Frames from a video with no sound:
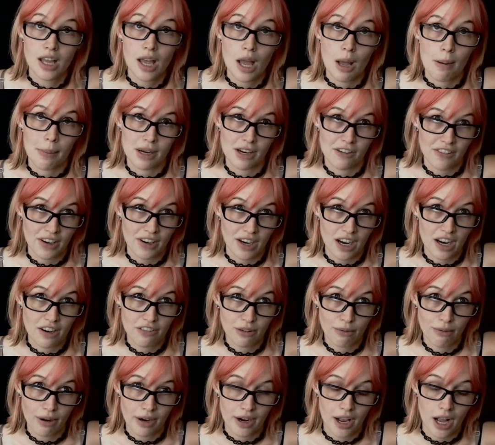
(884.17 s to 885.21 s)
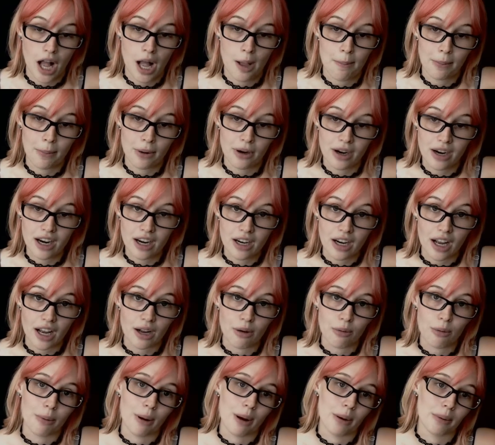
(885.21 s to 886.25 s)
But if I ever want to upgrade, I
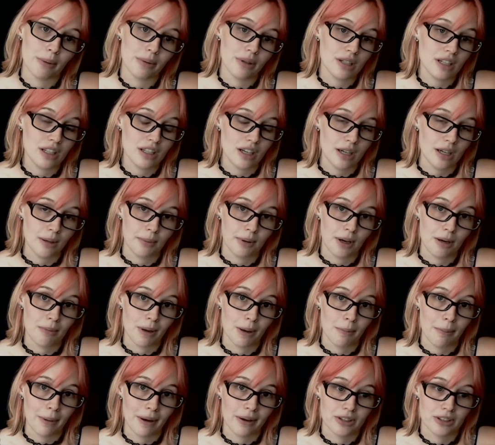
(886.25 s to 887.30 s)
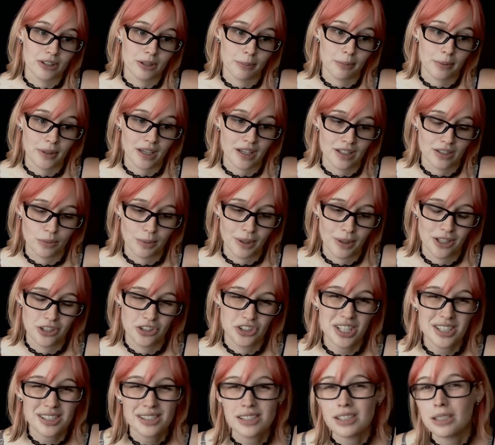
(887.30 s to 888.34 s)
will probably need to upgrade my power supply as well,
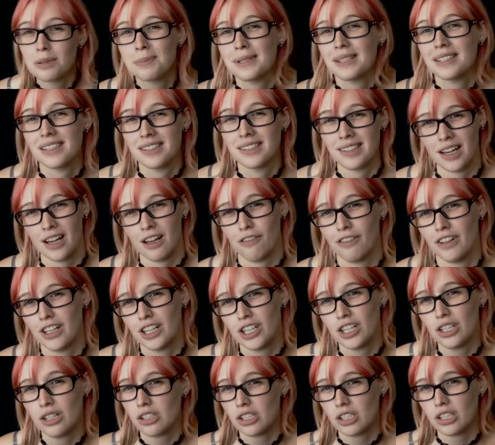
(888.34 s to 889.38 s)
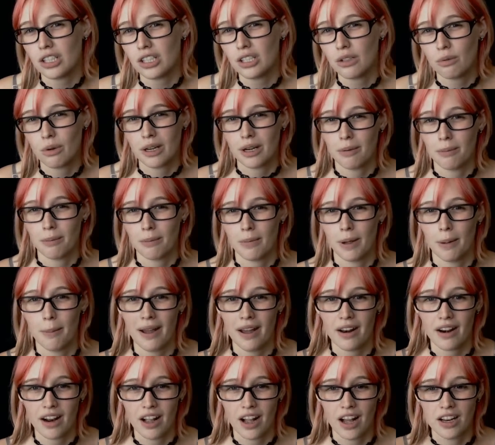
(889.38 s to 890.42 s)
just to be safe. Like usually you want
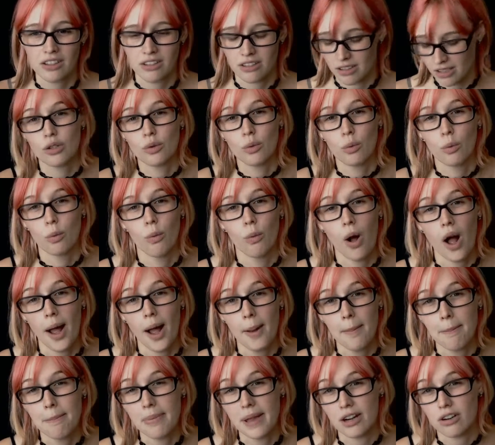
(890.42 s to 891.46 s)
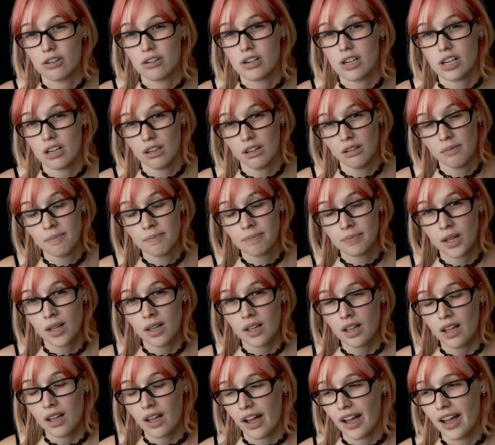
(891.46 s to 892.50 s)
about 100 watt barrier,
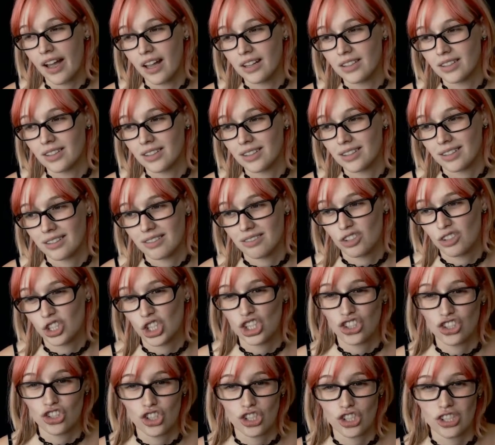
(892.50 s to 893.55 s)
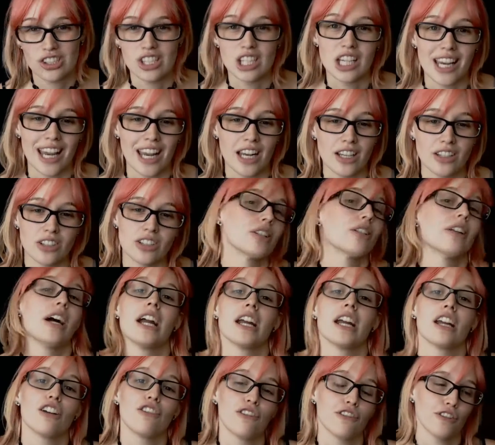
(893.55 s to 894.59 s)
and just in case. So like
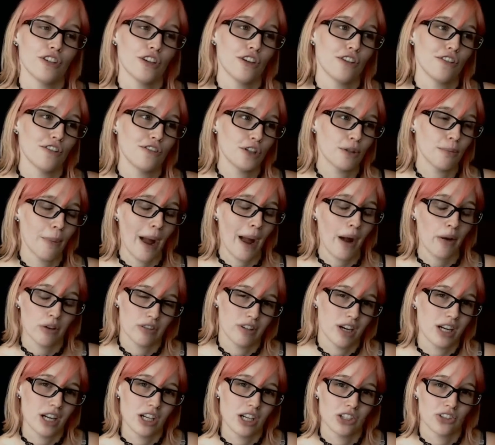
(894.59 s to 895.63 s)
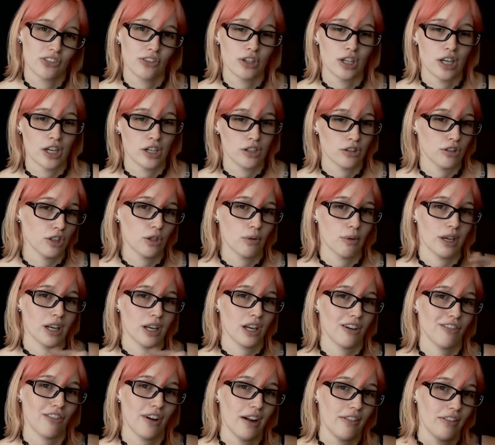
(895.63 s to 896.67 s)
if your power rating is 400, you want to
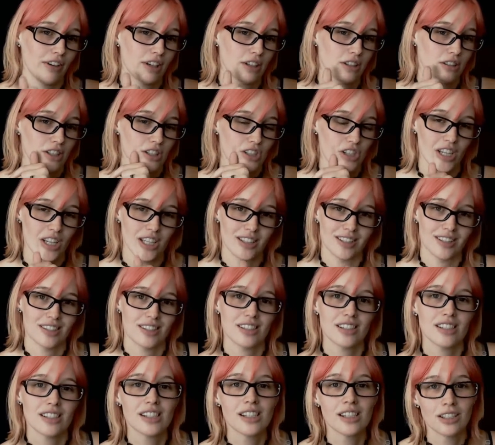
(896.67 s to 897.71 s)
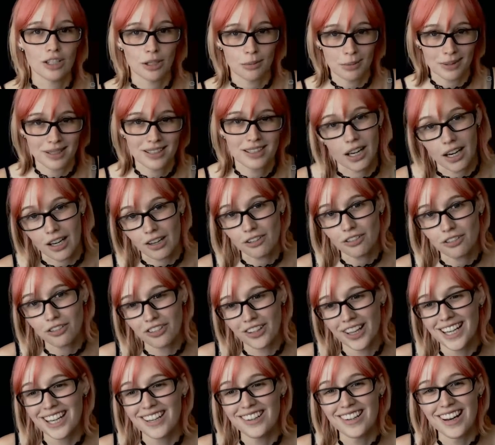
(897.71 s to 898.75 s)
get a 500 just to be safe.
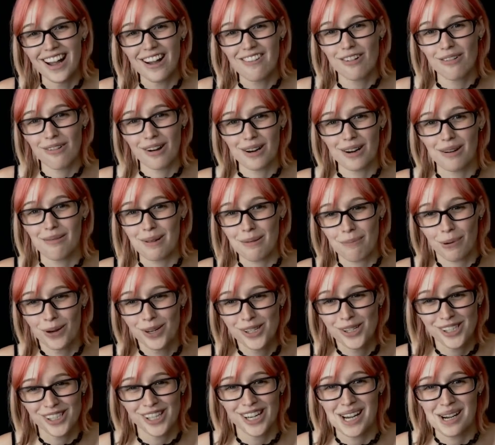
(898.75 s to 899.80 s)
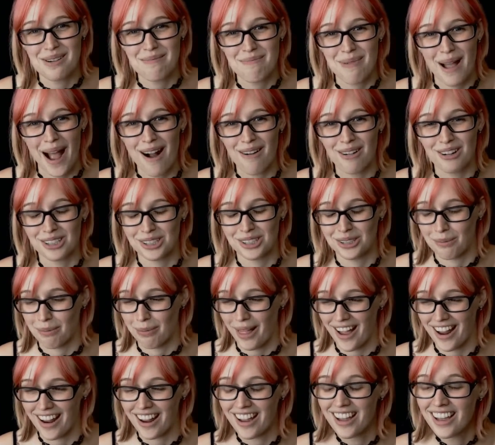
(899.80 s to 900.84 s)
Like you never want to be pushing your power
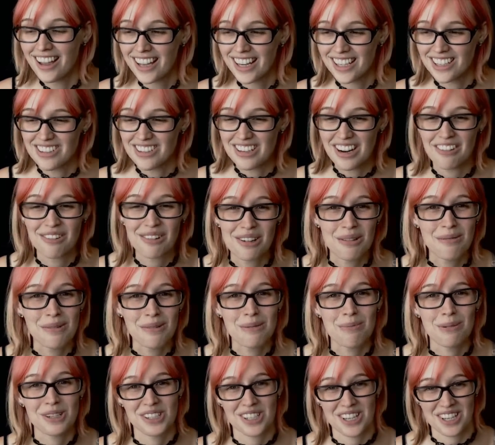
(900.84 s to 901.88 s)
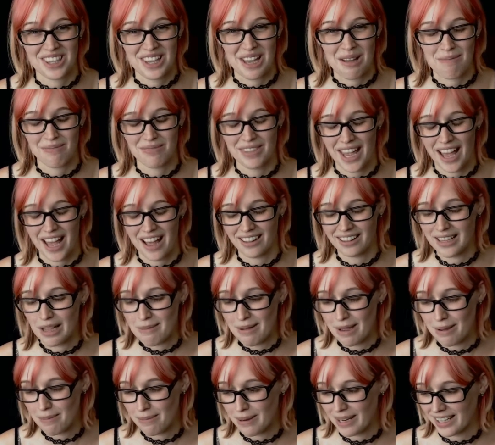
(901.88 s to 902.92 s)
supply. You never to be pushing that
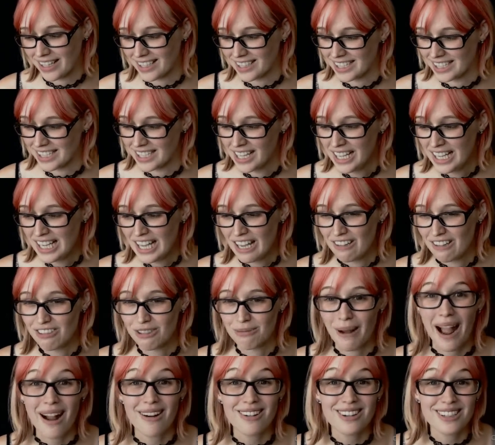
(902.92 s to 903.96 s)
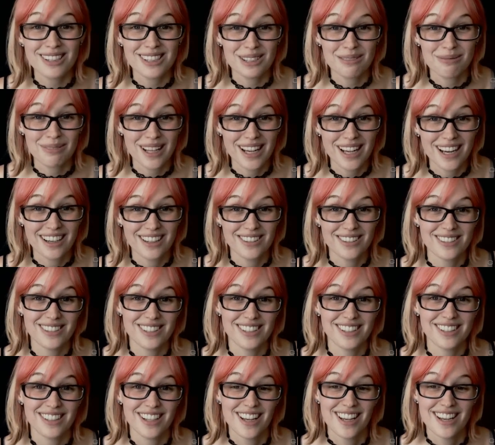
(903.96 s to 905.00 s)
limit, because if your power supply
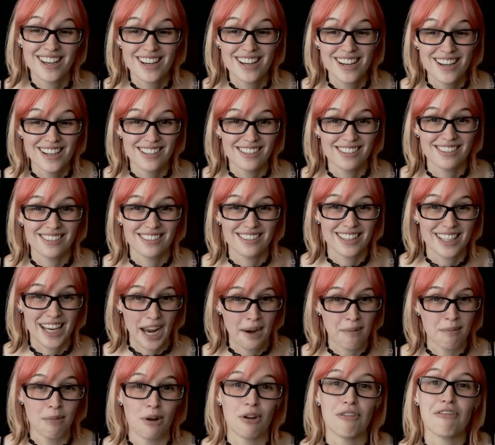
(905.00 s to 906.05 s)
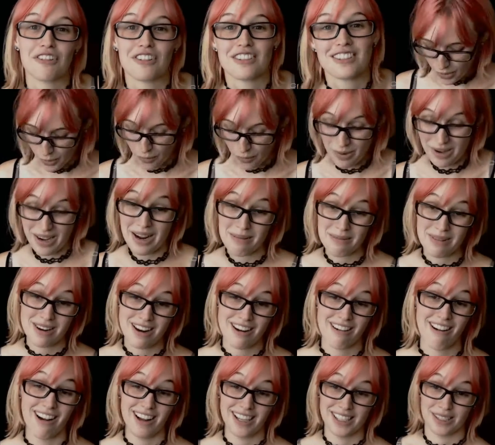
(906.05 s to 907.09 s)
goes, game over. We got me an
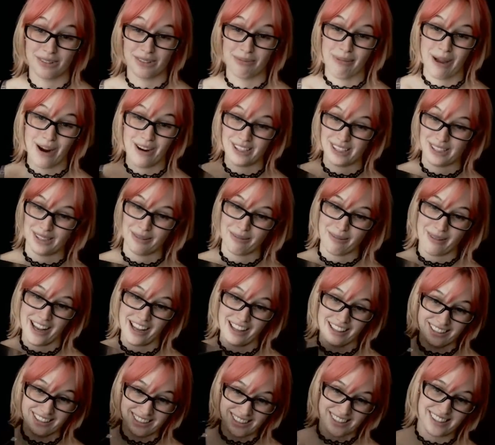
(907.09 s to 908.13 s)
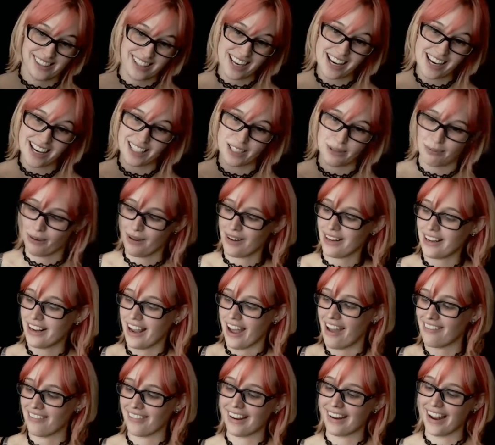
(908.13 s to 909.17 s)
awesome power supply. This thing is pretty
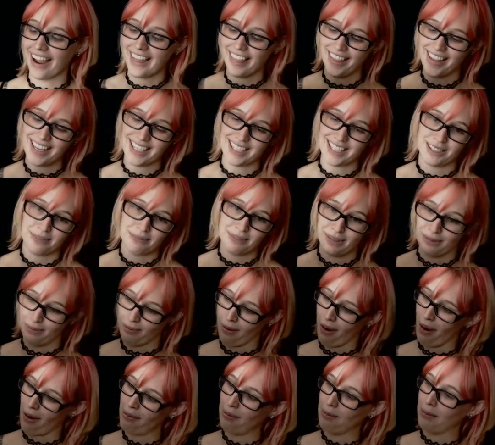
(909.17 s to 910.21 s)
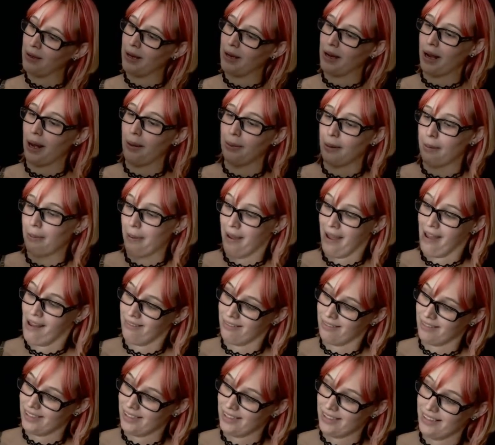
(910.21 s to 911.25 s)
heavy. I think it's probably a couple of
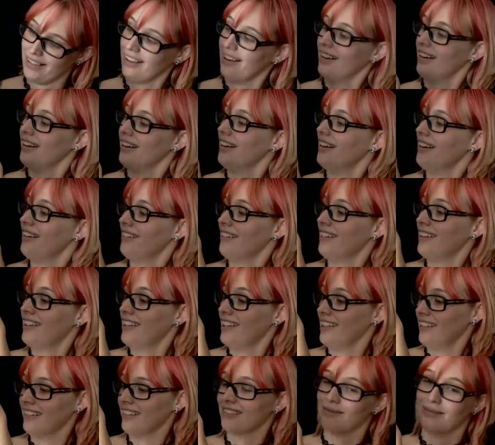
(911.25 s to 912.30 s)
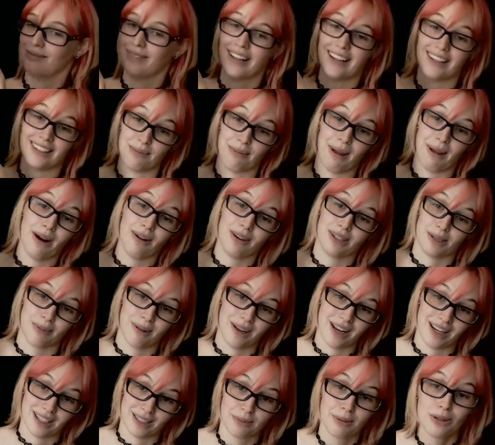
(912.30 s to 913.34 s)
pounds. But it's power
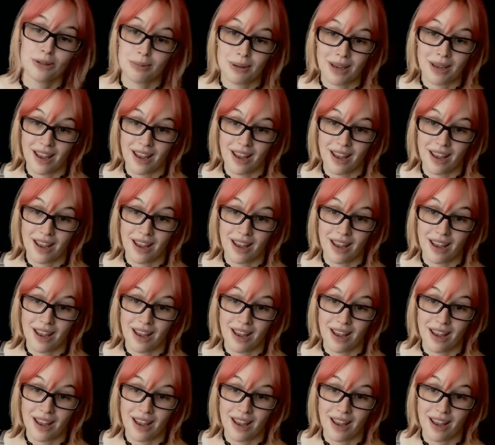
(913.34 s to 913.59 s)
supply, it's supposed to be